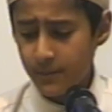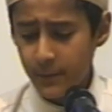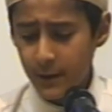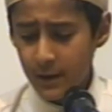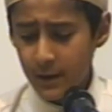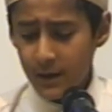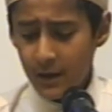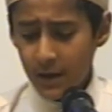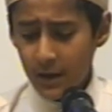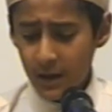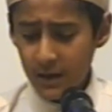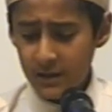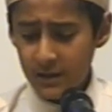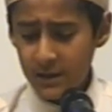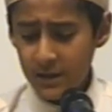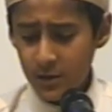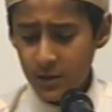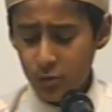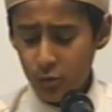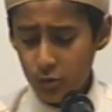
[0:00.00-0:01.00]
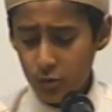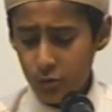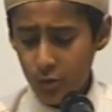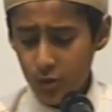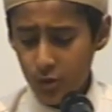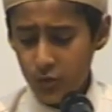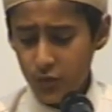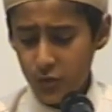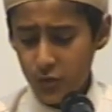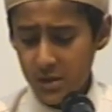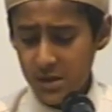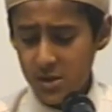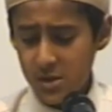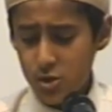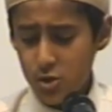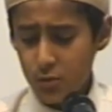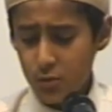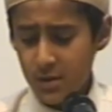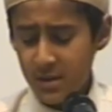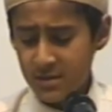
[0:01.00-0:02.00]
and he could not reach you
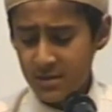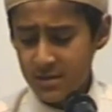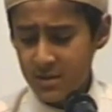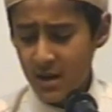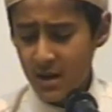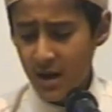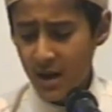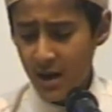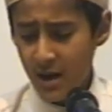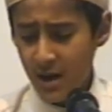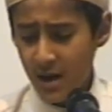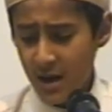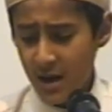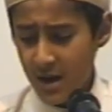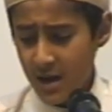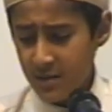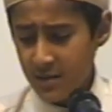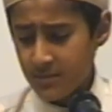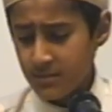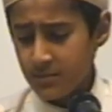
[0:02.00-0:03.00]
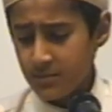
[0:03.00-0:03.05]
in time.